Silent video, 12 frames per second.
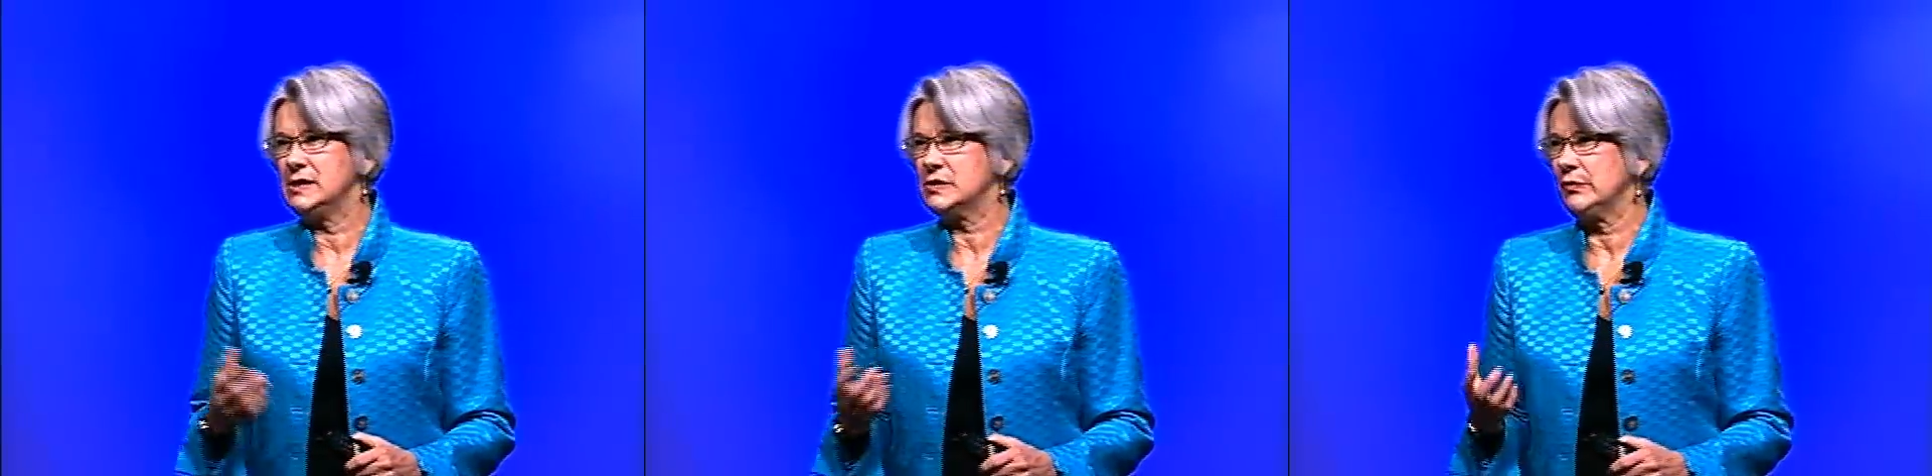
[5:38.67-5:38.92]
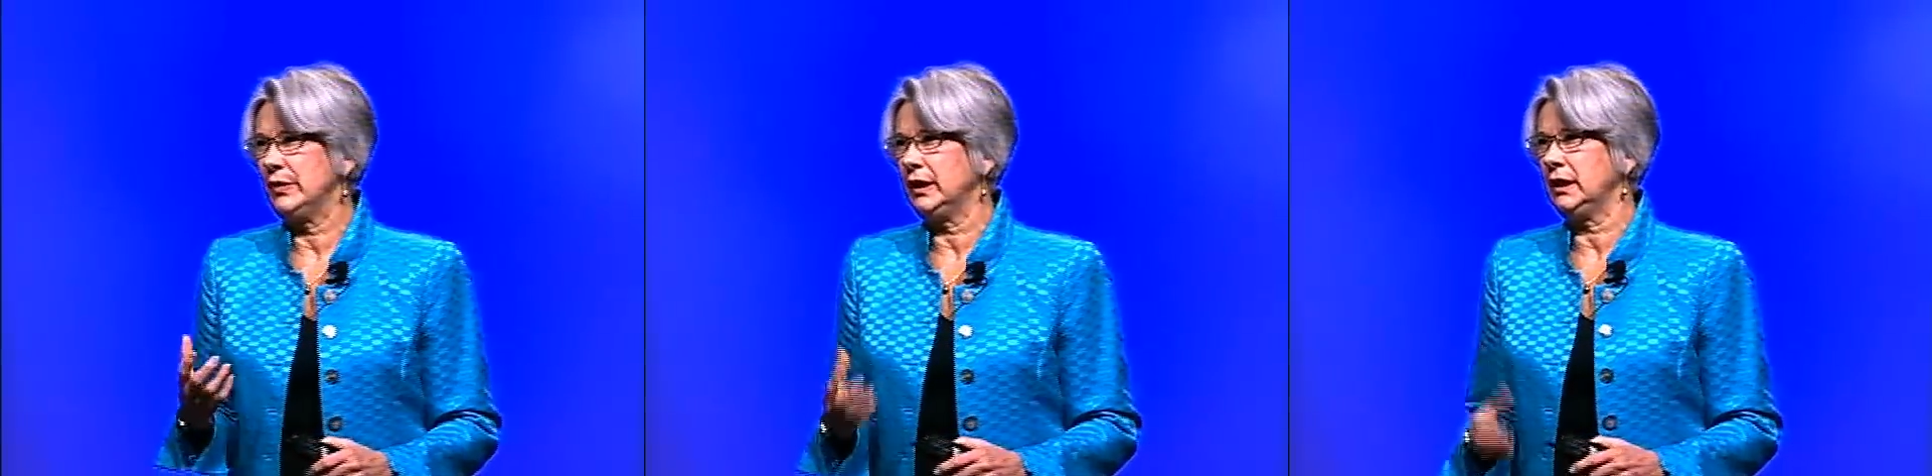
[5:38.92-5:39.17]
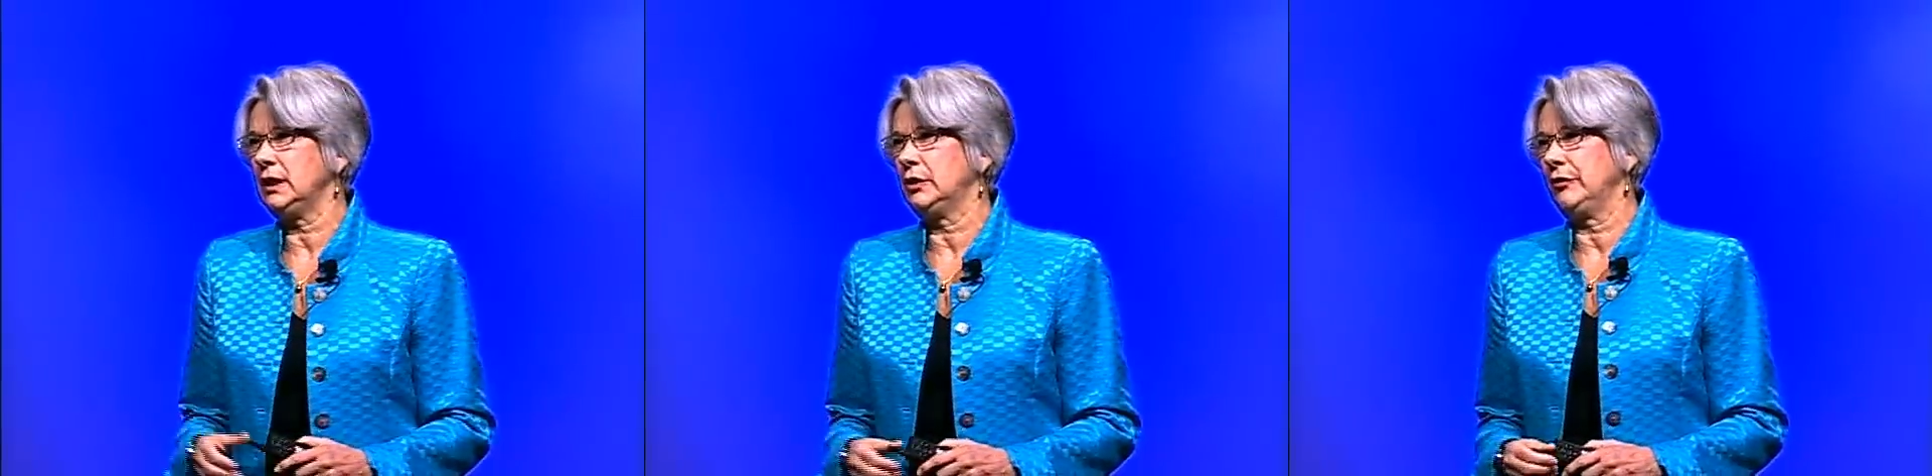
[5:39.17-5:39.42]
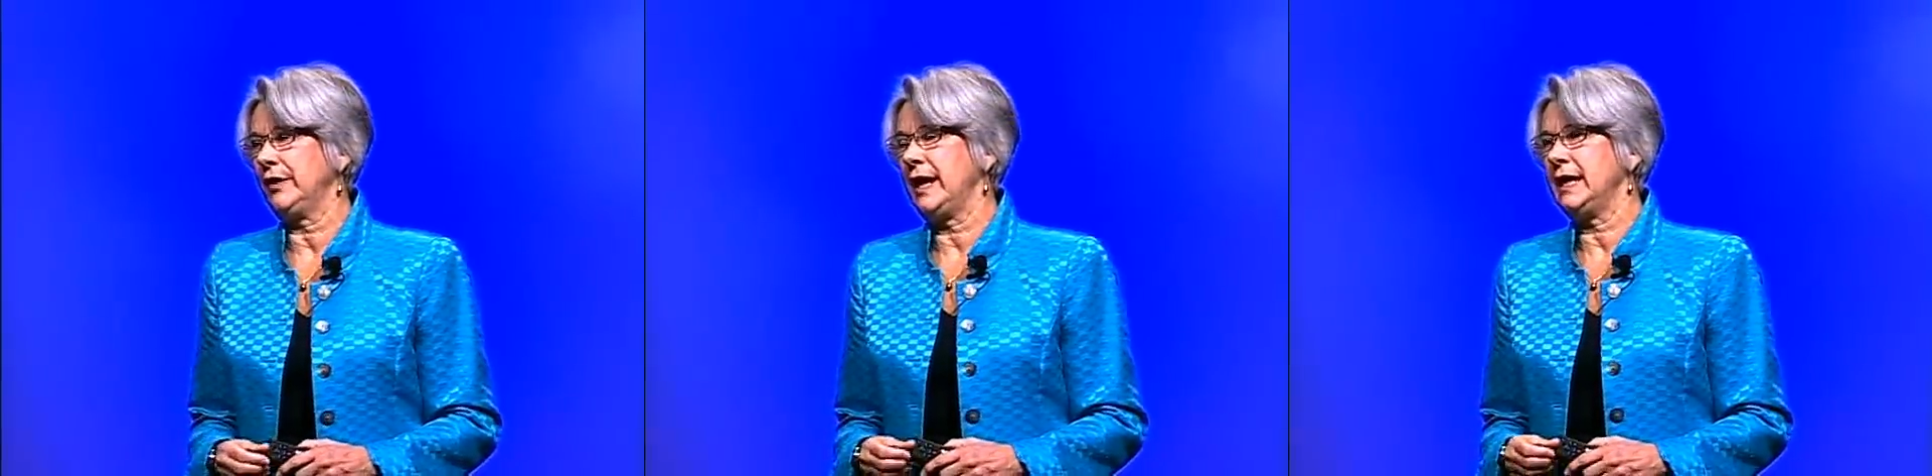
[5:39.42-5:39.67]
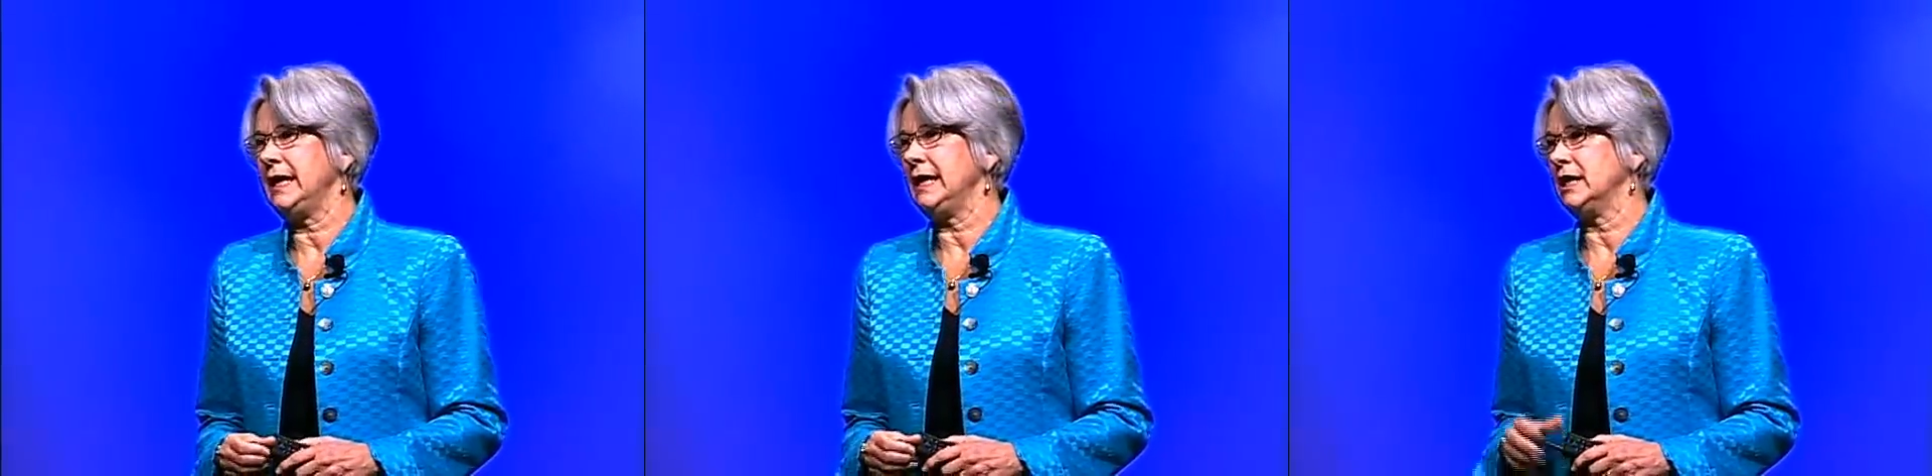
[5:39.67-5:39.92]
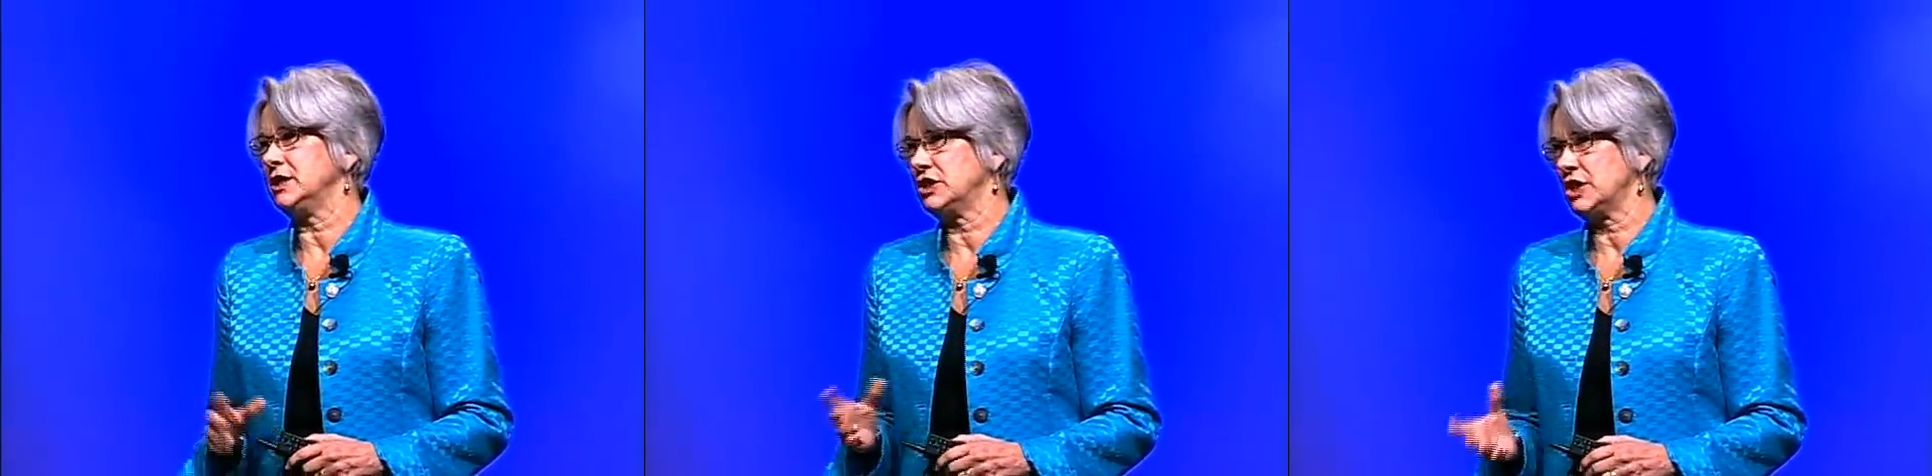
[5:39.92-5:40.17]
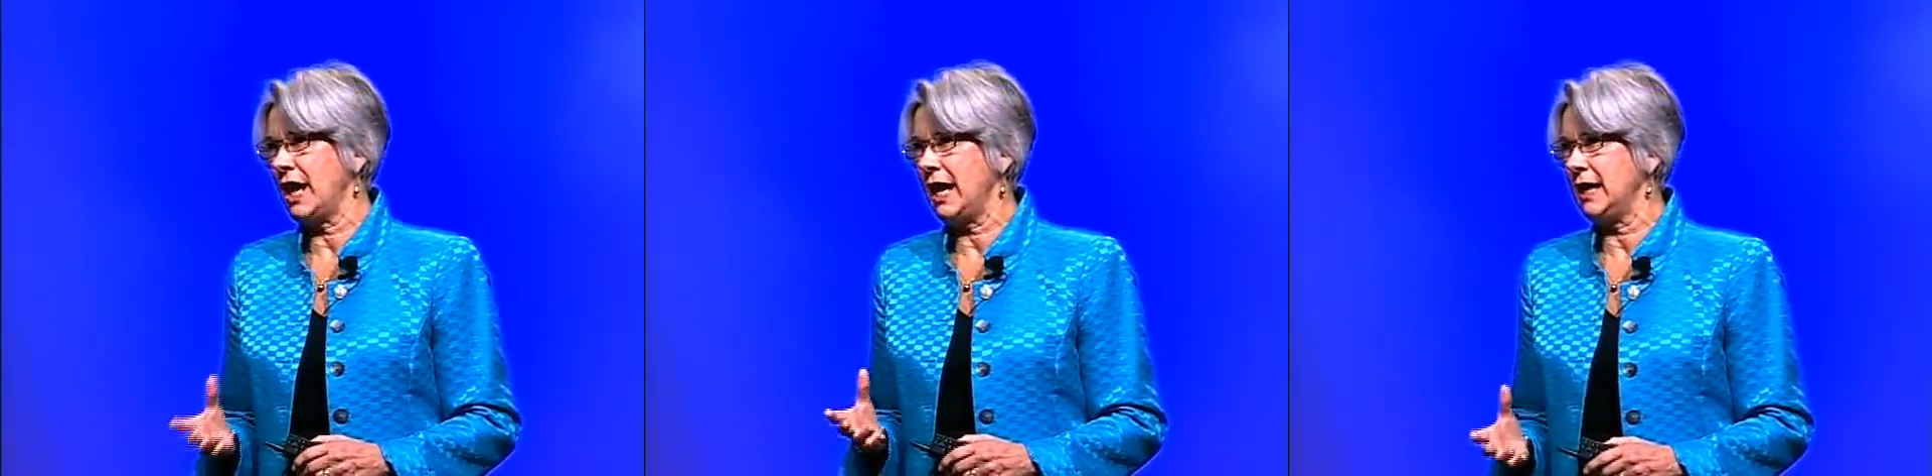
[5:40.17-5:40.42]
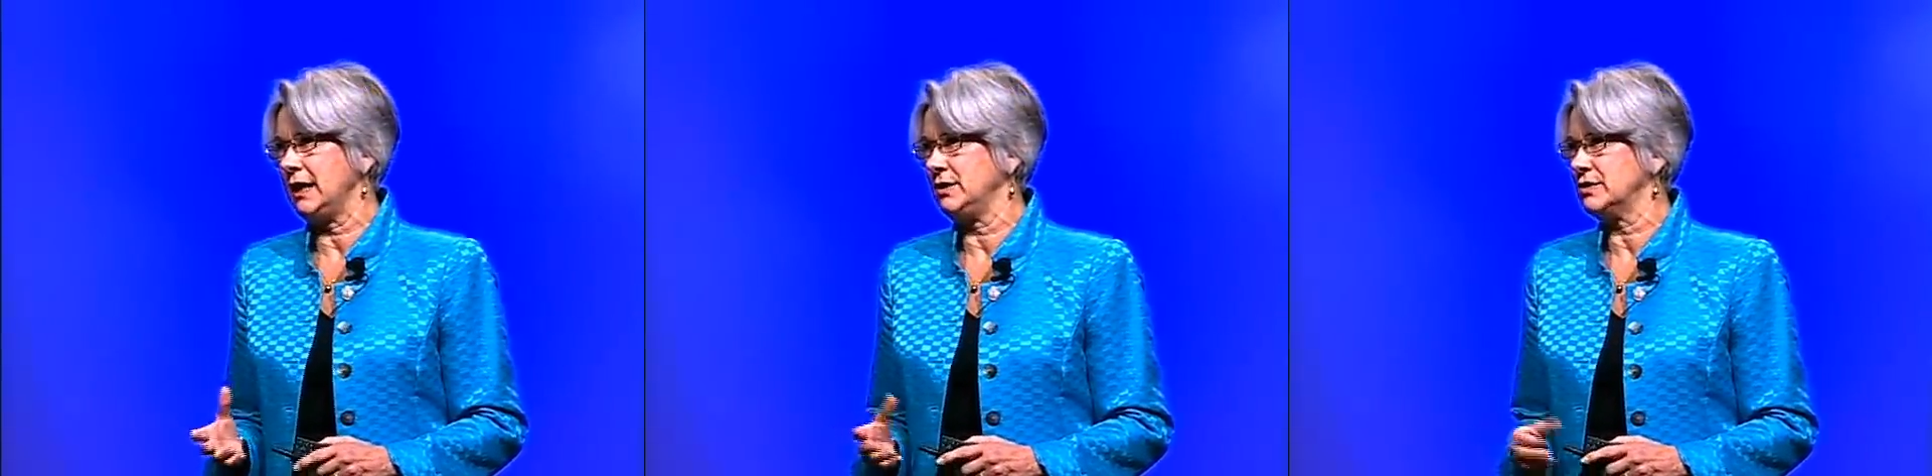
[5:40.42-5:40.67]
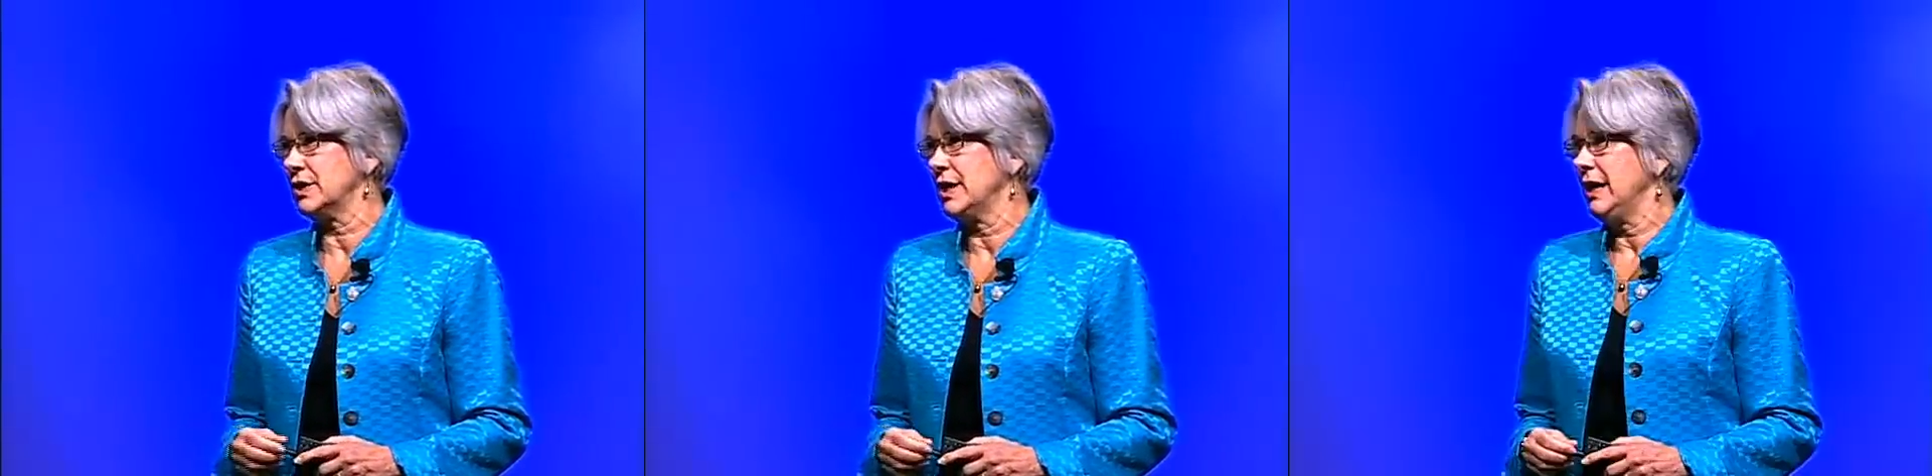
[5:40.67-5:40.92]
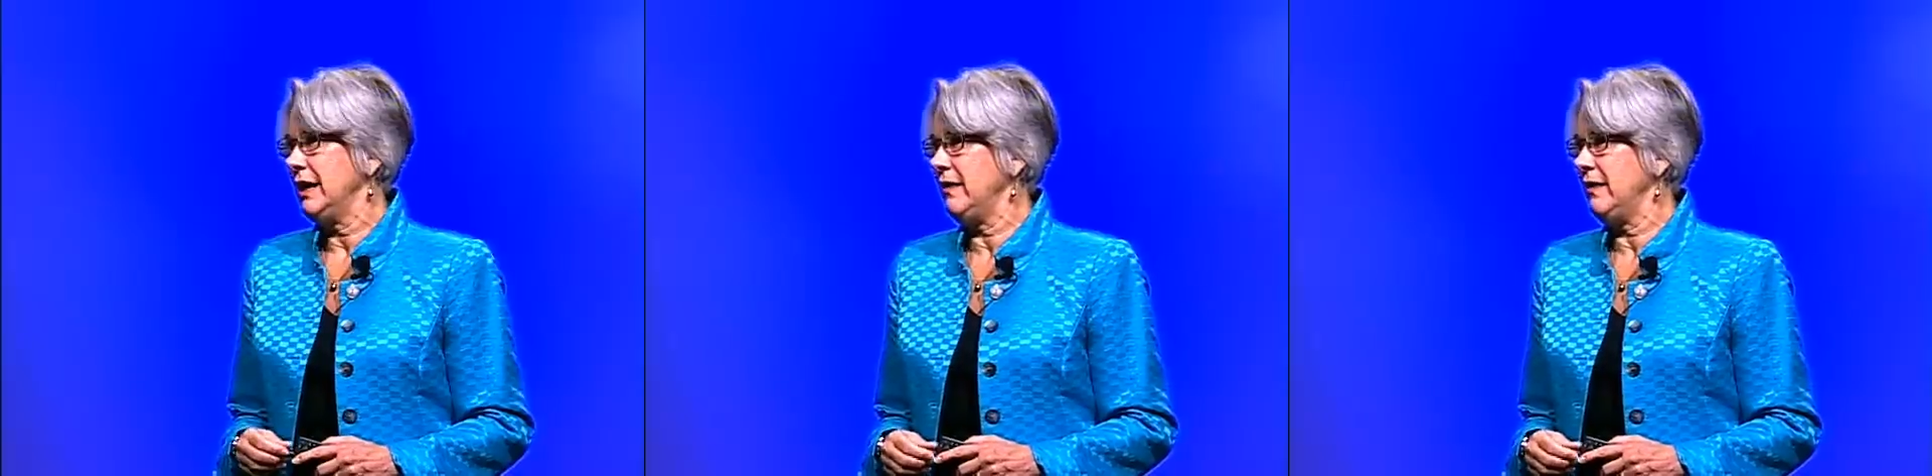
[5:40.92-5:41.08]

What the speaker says: is really creating a change